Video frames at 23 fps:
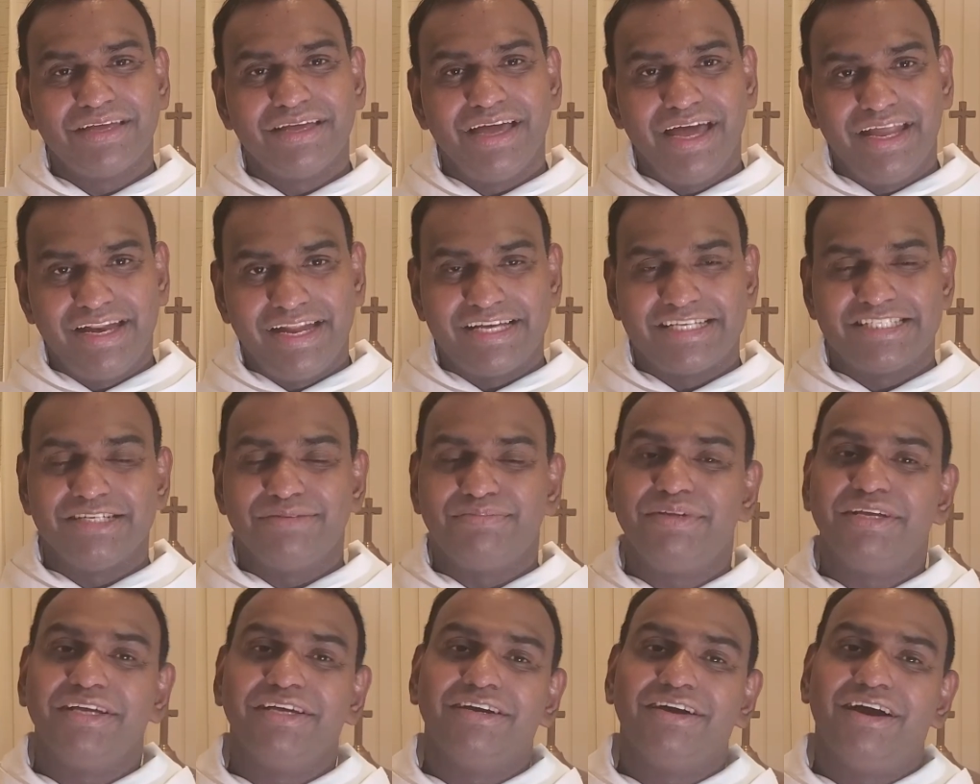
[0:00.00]
and
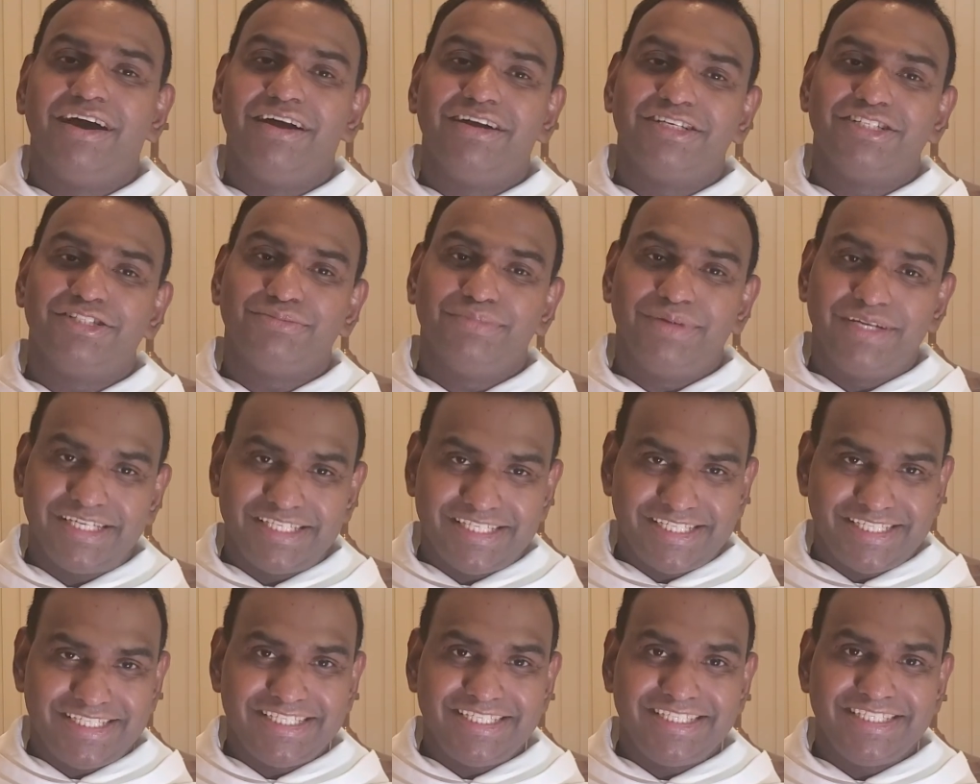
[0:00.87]
accepting God's
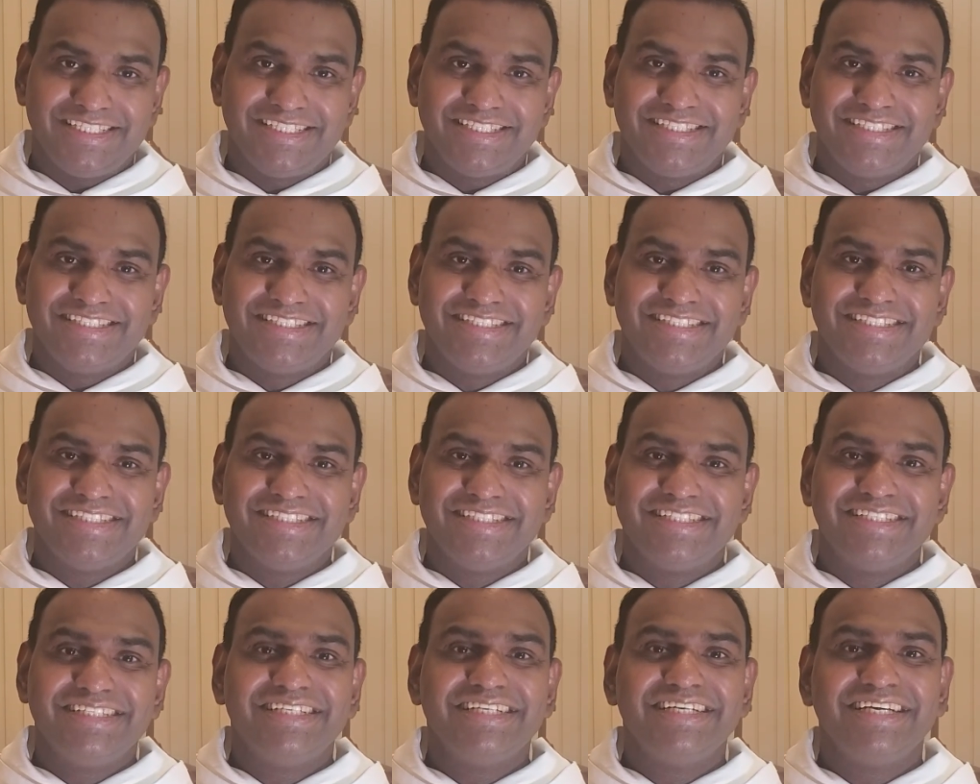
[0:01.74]
mercy.
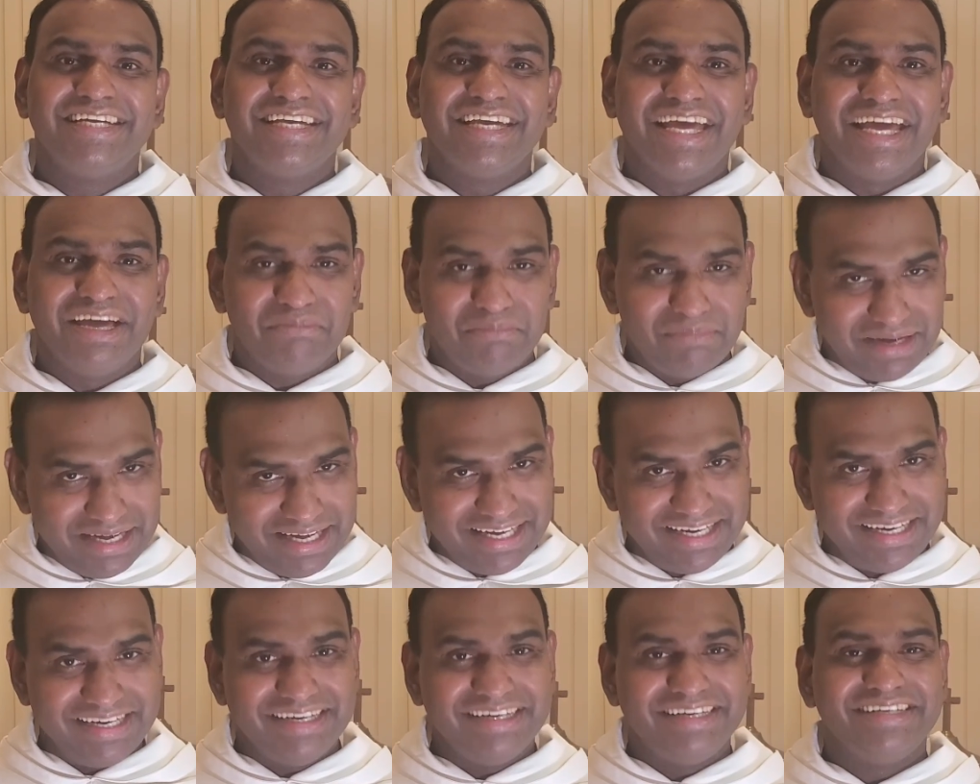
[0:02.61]

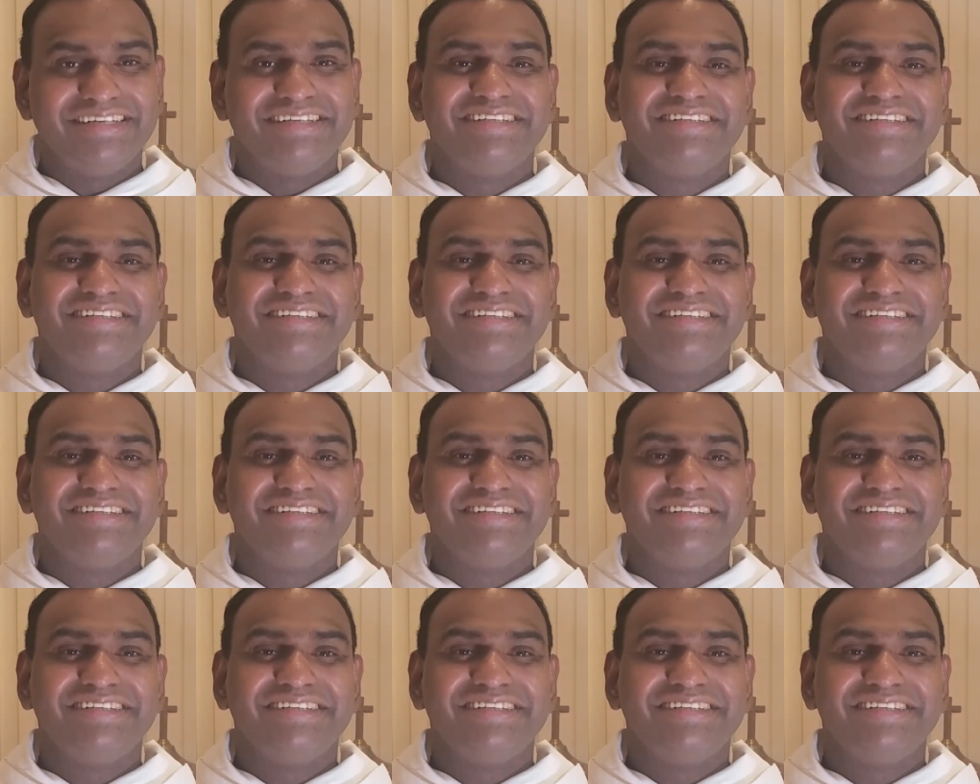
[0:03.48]
Amen.